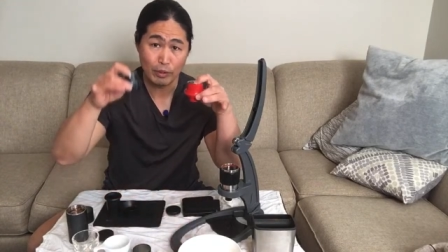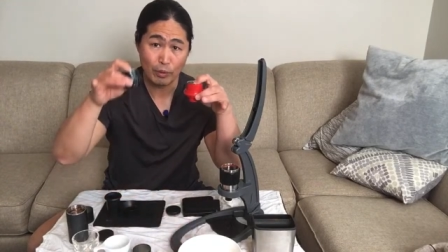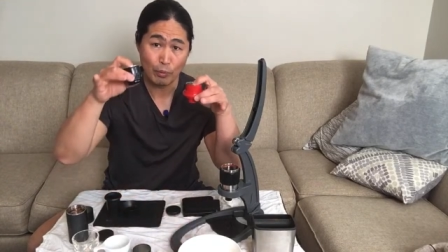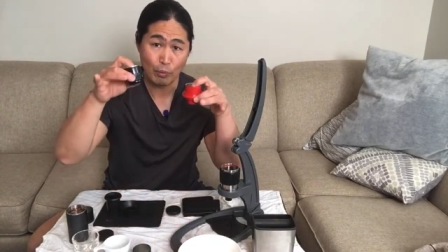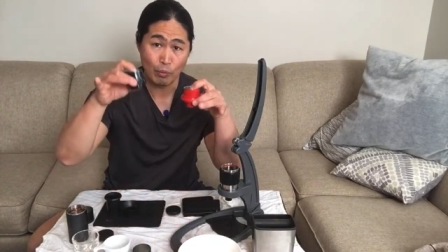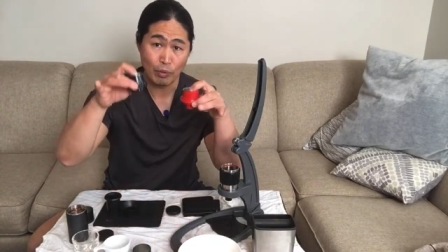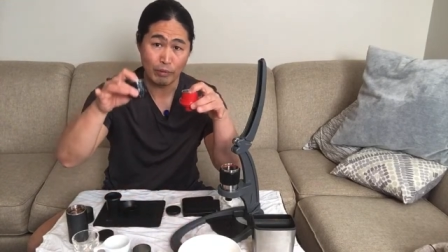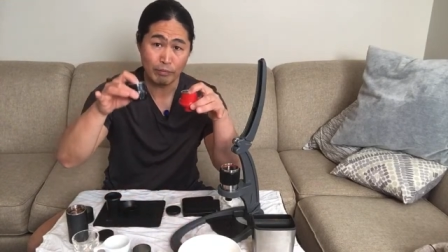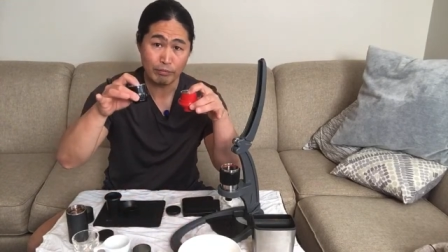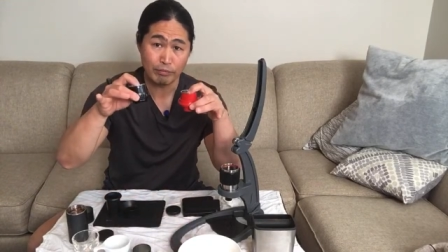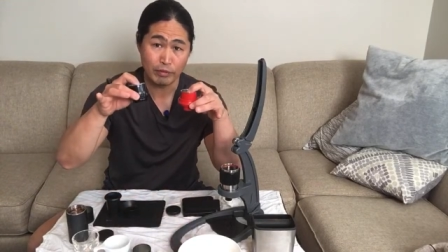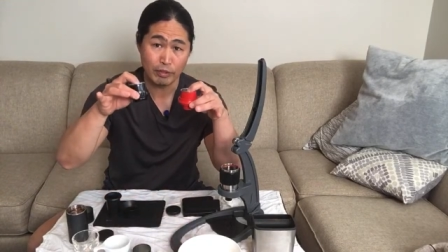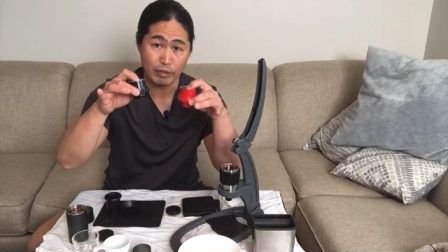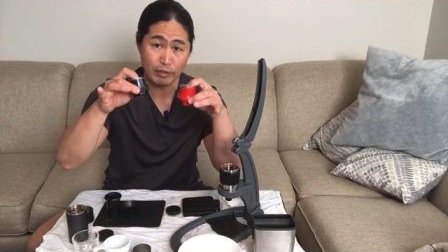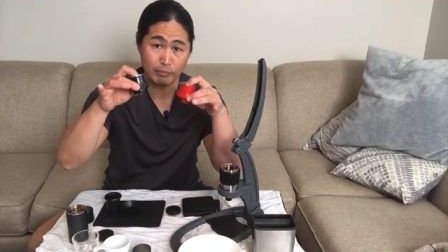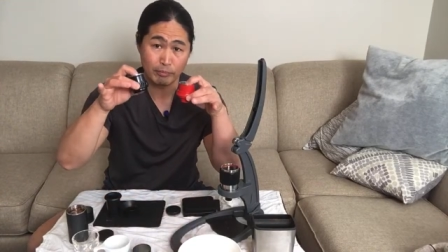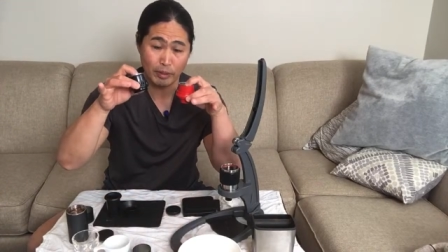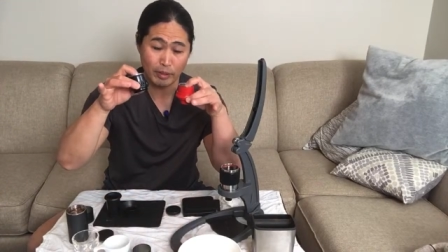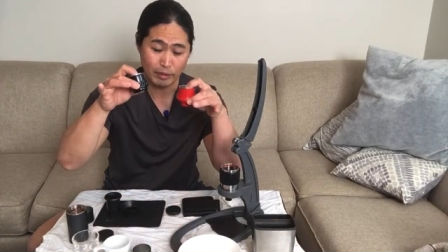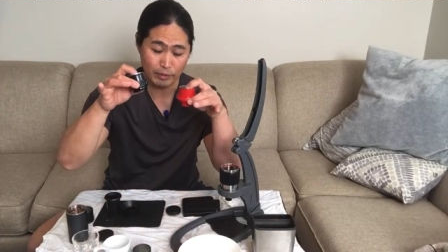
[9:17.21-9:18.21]
one
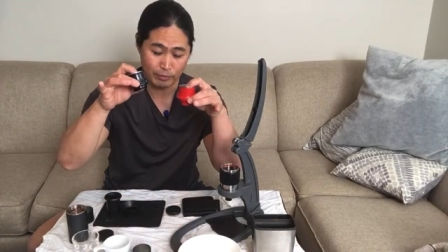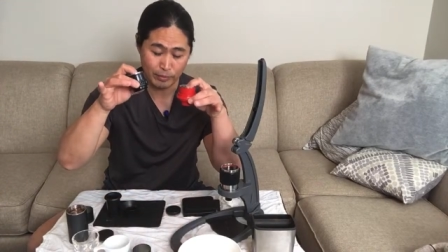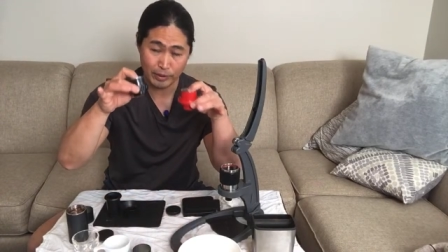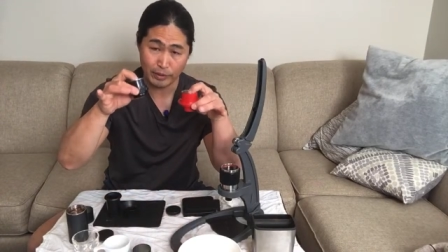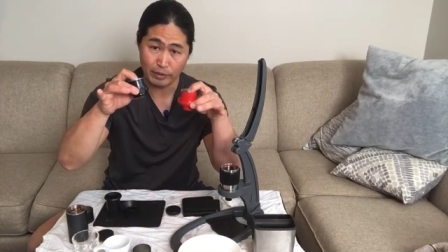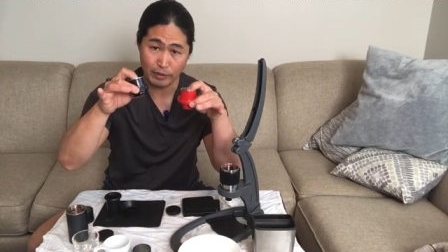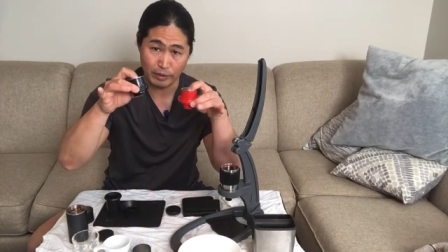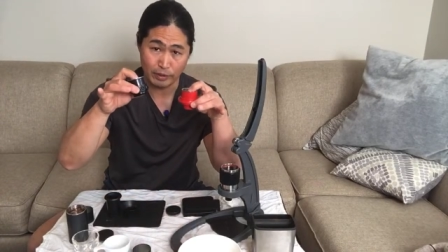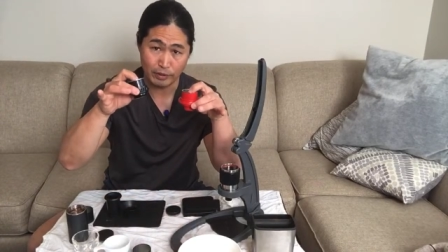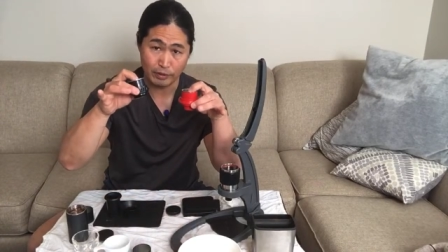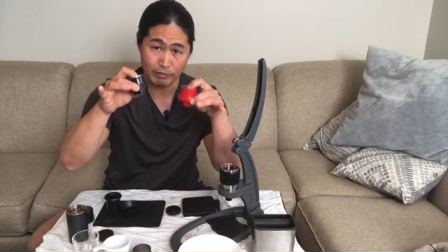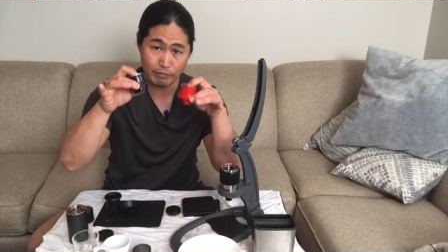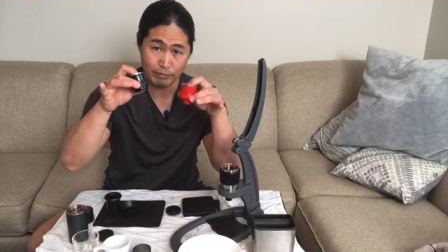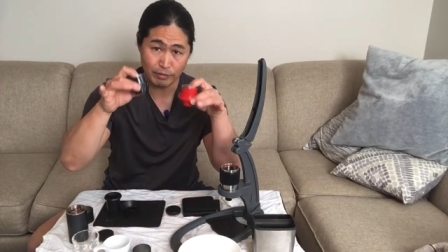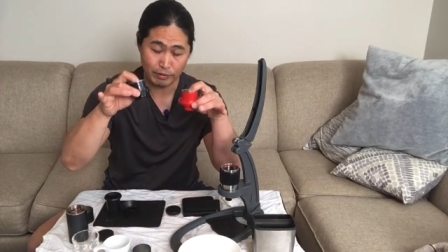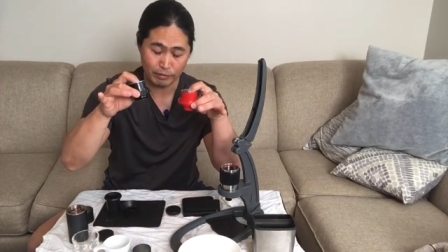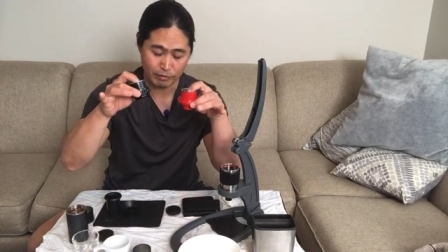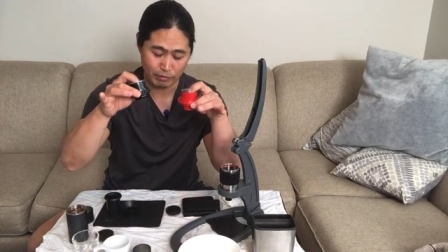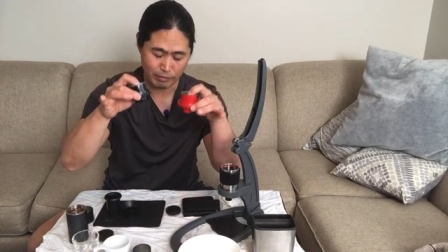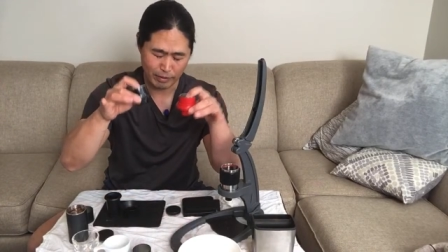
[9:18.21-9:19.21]
from uh, regular
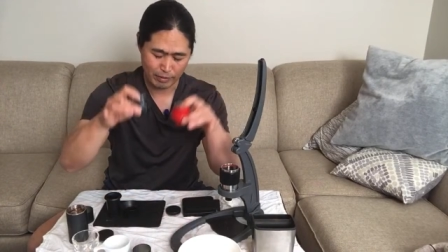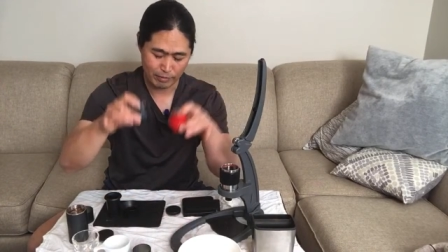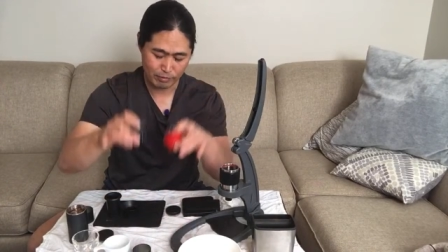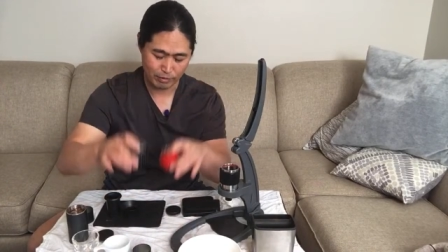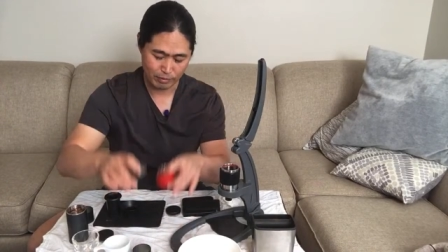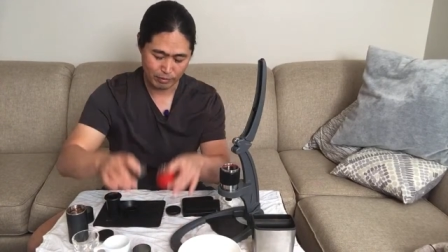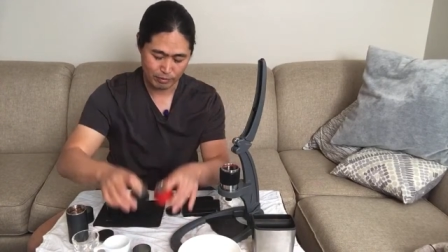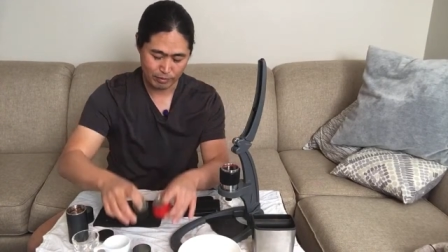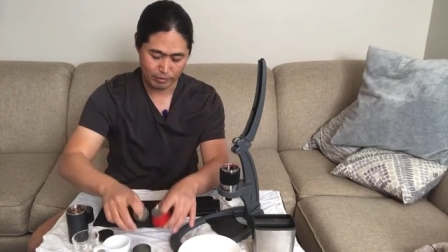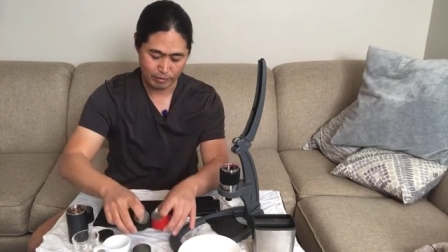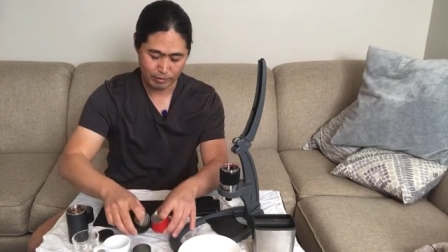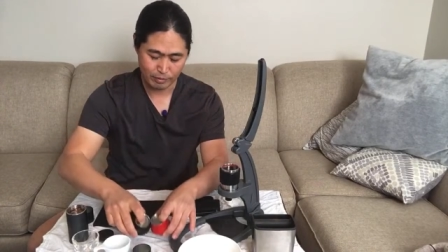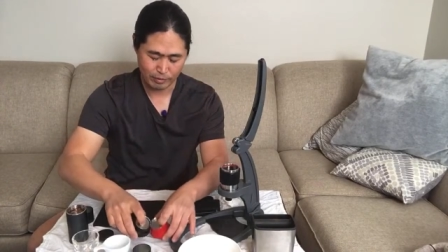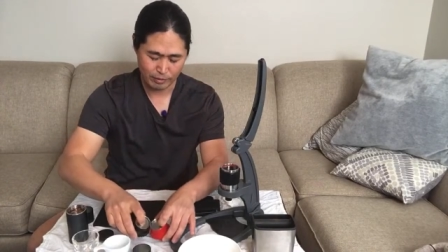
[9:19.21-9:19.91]
filter baskets.